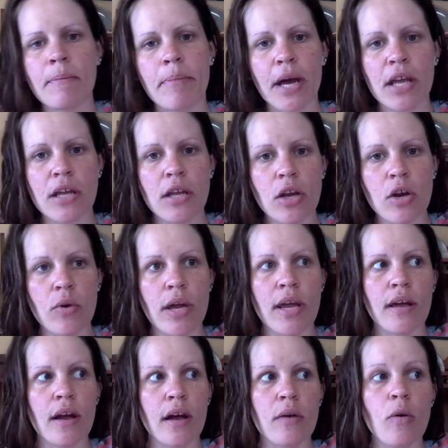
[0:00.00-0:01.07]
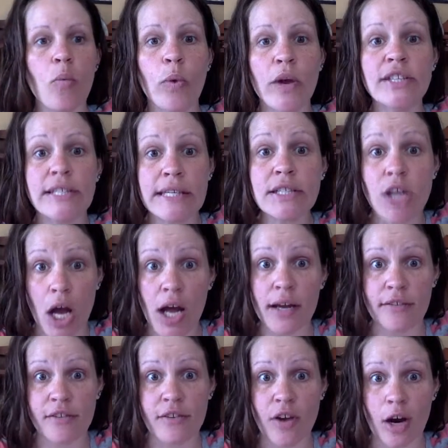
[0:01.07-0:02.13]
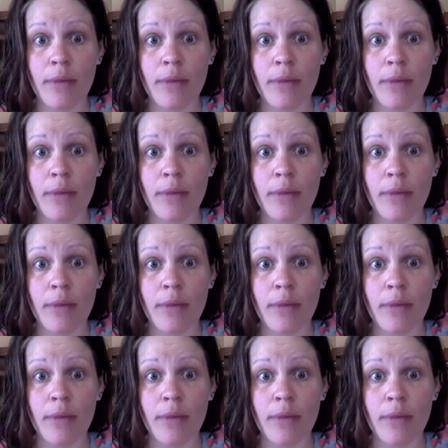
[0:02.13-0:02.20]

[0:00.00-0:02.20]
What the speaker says: but we detox.